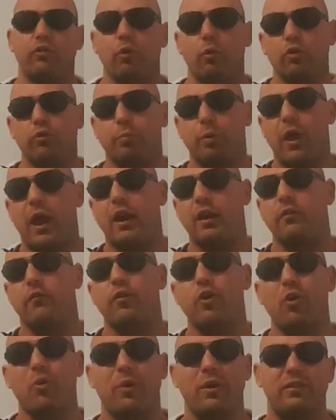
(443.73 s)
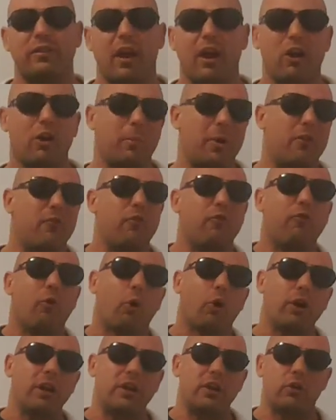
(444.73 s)
So is planning for your retirement
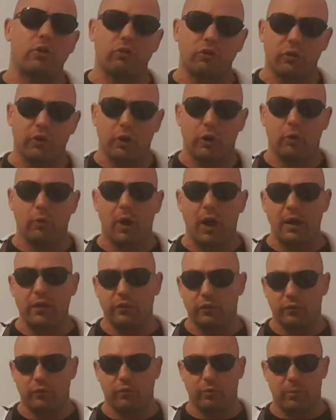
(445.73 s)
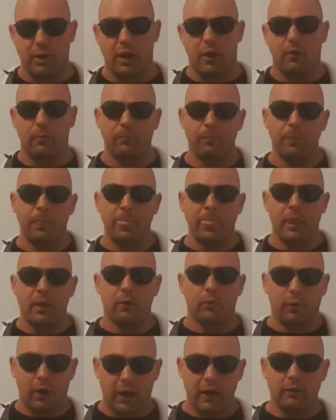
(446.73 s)
40 years on the horizon from now,
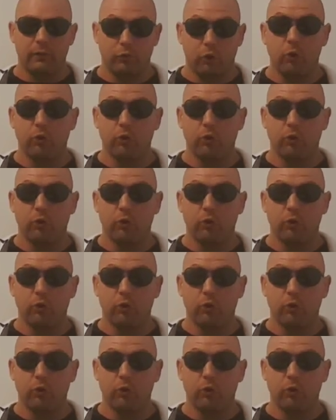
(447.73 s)
right?